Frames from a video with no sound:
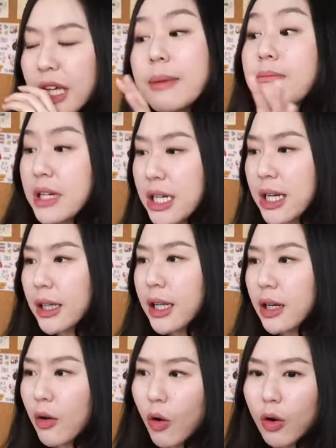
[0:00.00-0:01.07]
Immediately
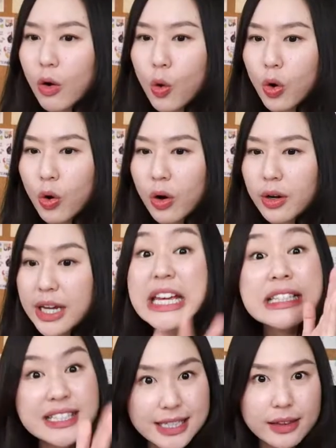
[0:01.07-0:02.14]
or
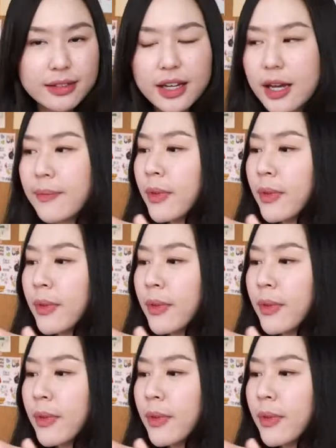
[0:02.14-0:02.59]
instantly.